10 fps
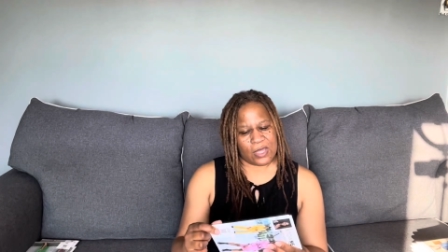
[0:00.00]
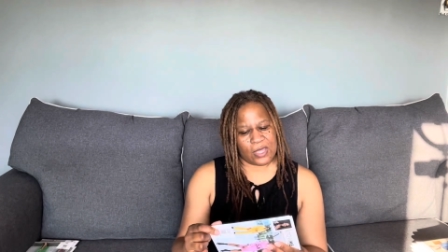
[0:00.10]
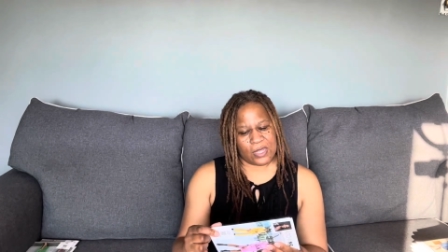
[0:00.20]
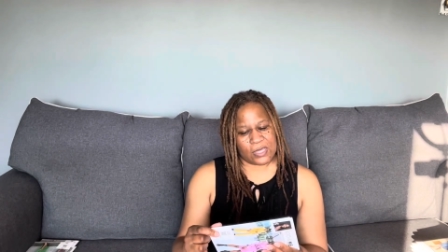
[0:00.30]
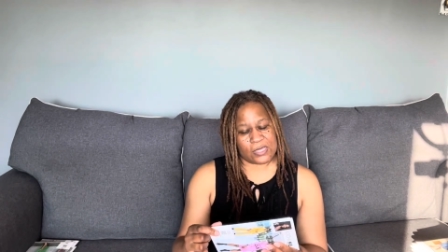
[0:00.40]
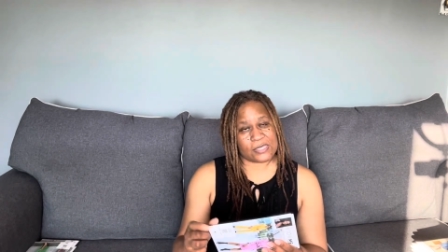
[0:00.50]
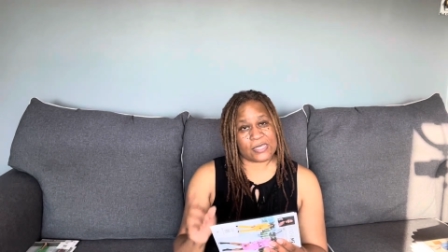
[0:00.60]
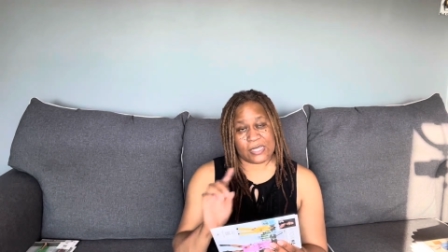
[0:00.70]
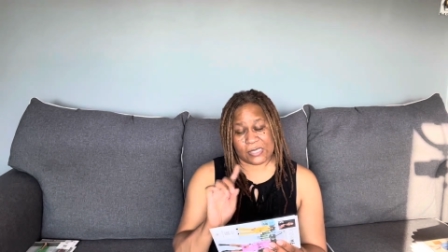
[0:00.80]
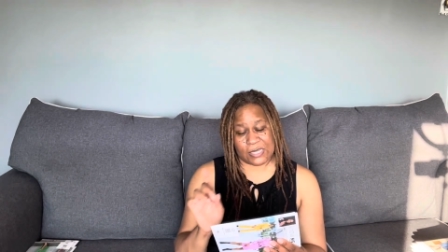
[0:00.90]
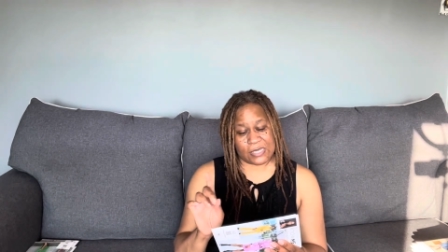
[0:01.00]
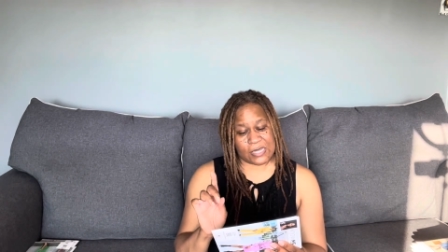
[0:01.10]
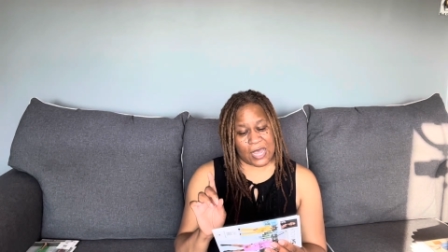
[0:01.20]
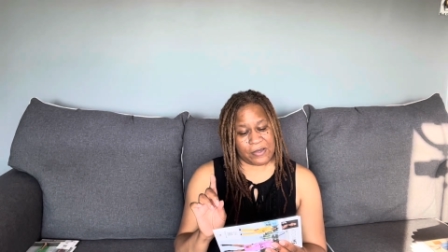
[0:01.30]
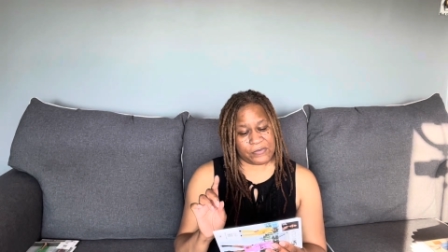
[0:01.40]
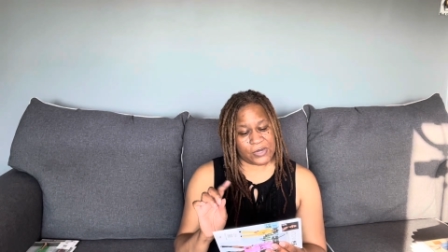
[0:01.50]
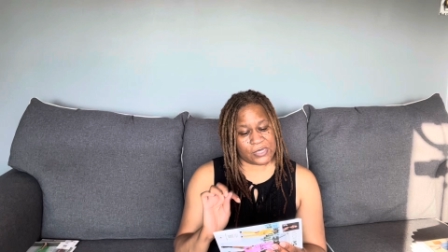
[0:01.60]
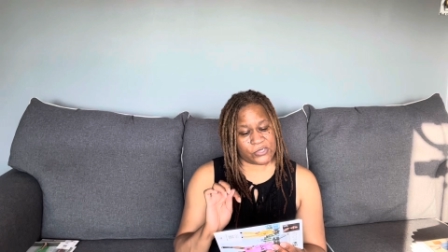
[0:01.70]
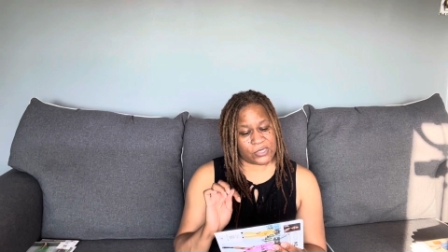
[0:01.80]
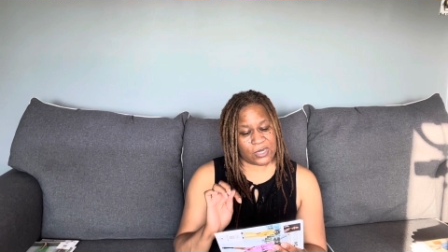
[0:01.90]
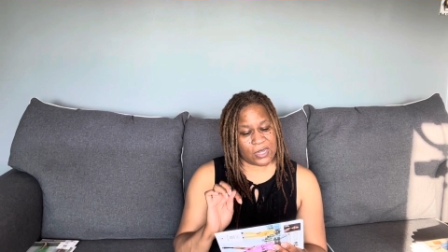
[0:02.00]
It says average.